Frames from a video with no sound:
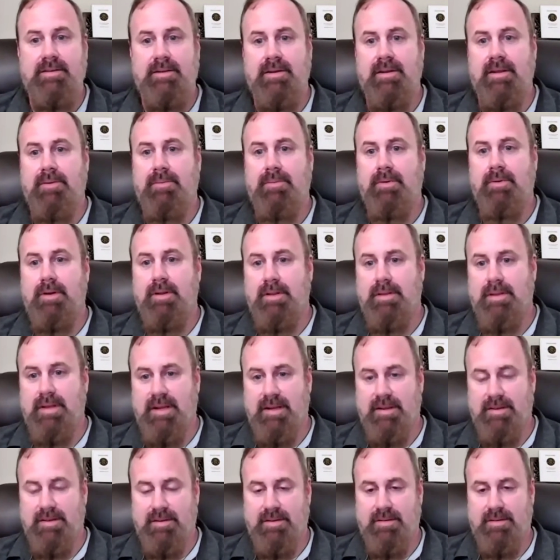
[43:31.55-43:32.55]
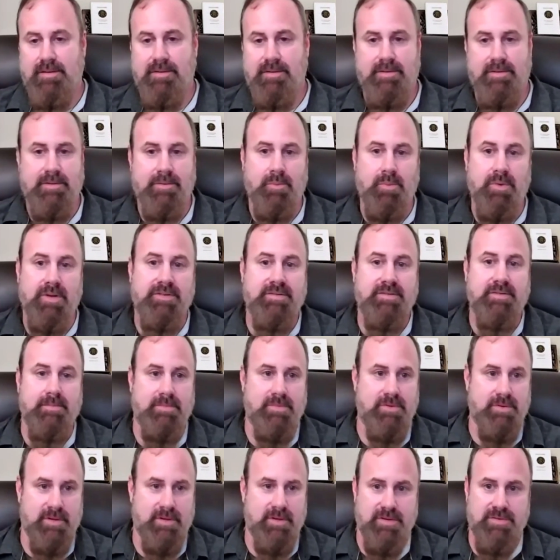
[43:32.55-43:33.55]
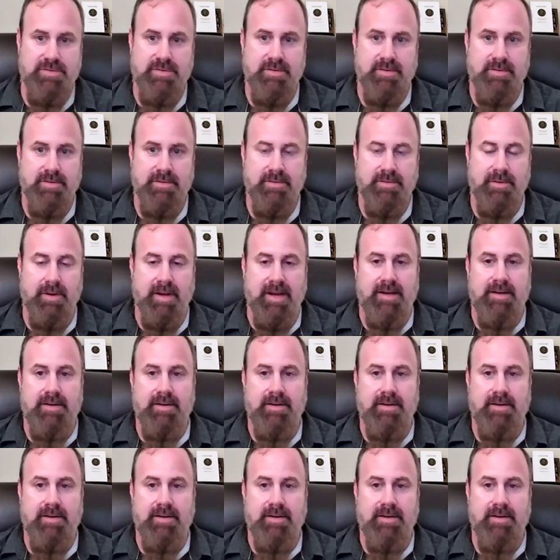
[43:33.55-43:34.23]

and one of the things is it's the wisdom tradition, right?